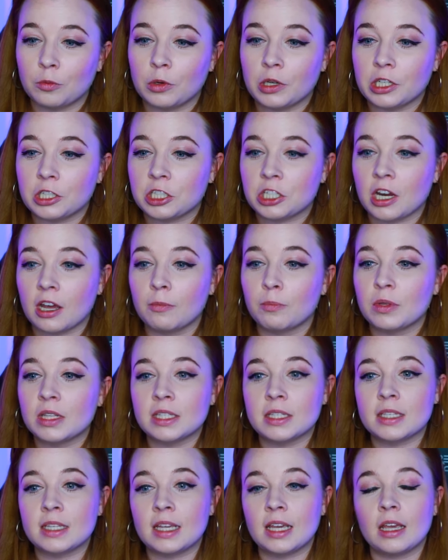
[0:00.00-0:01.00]
which I've
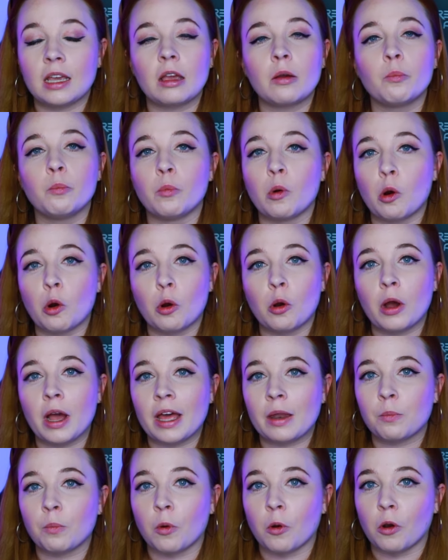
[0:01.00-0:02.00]
been seeing more
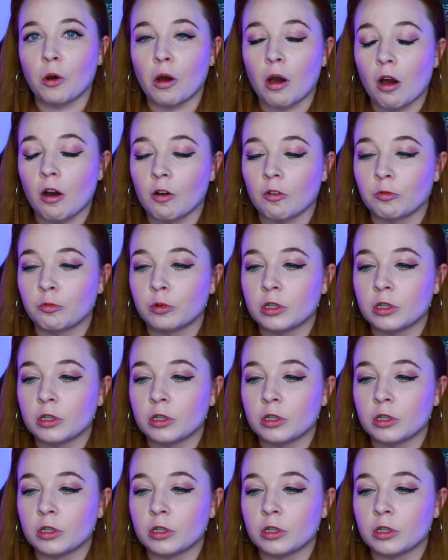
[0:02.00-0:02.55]
and more of,